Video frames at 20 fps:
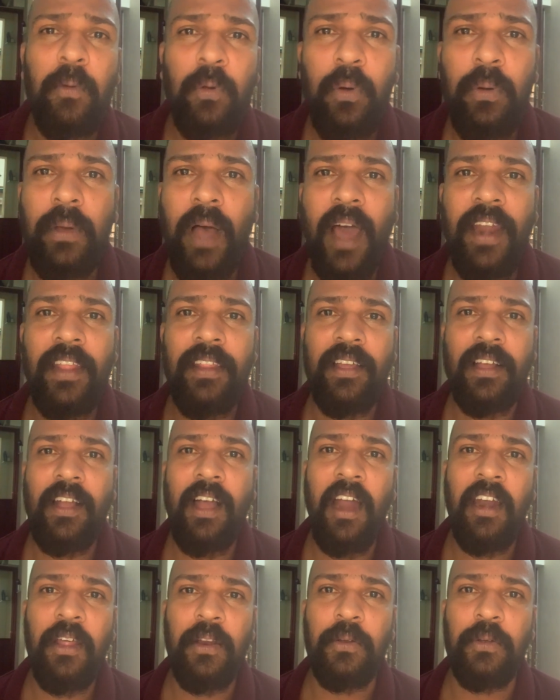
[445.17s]
another
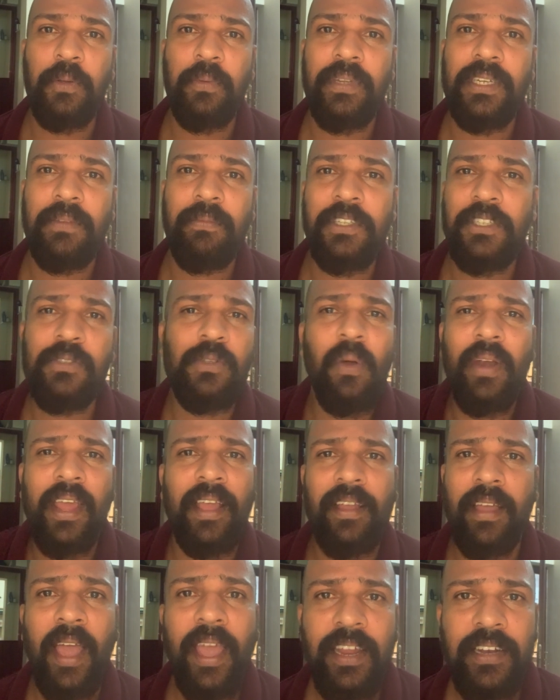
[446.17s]
color to it. It is not
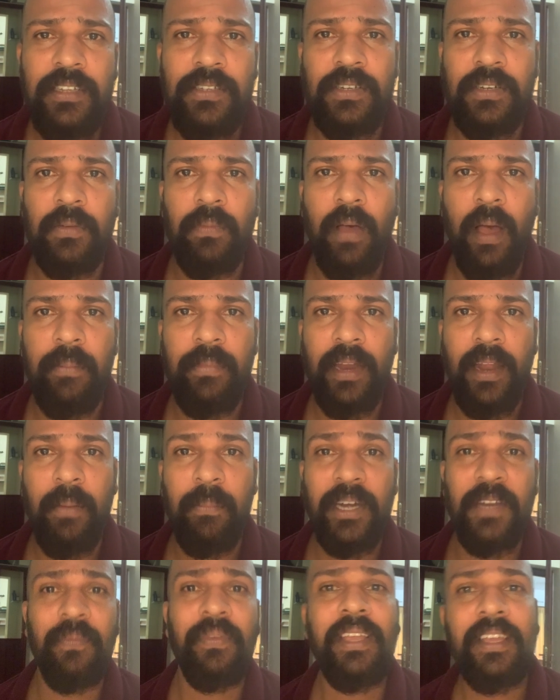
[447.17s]
against Vamana,
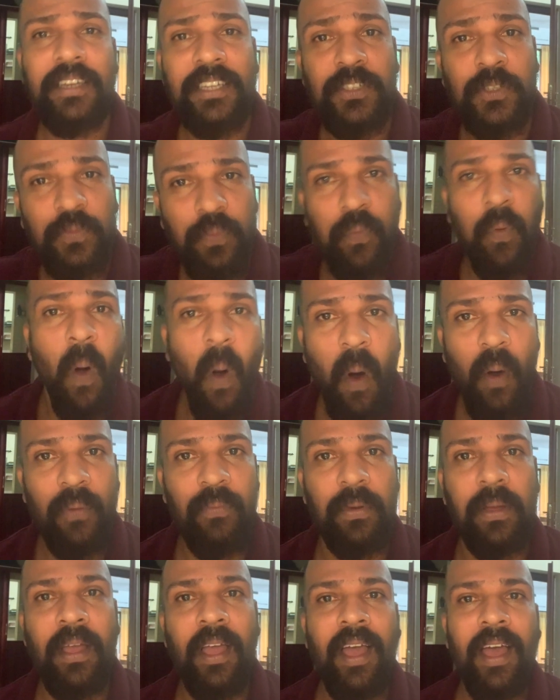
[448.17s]
but it is
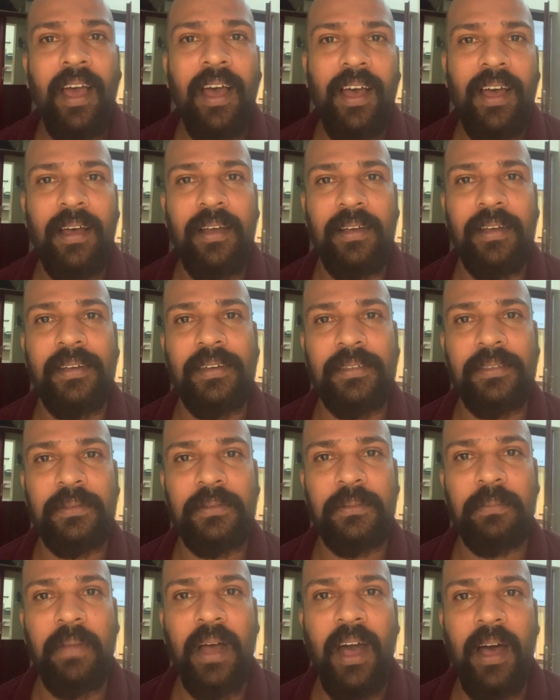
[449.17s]
for
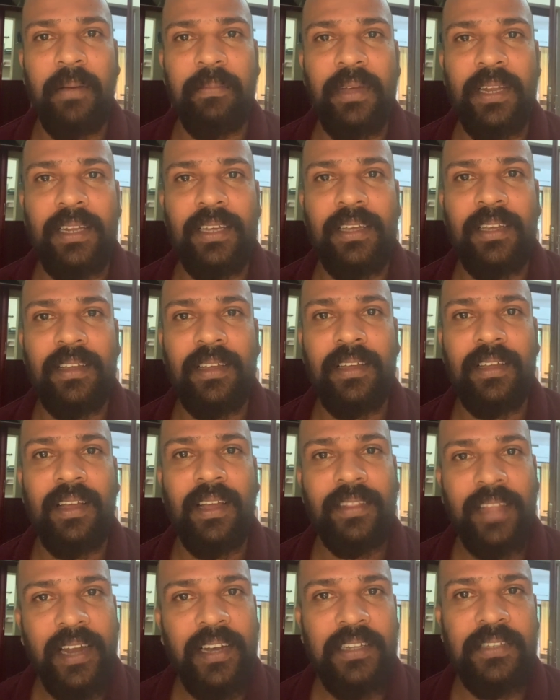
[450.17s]
Mahabali.
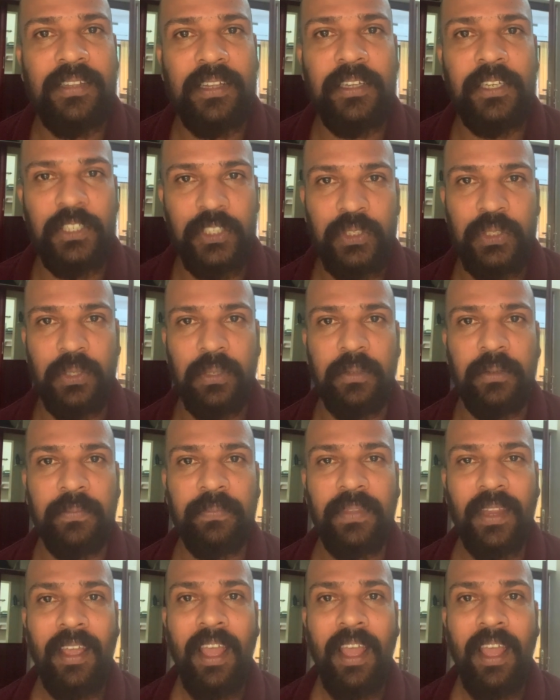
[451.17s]
That is the issue.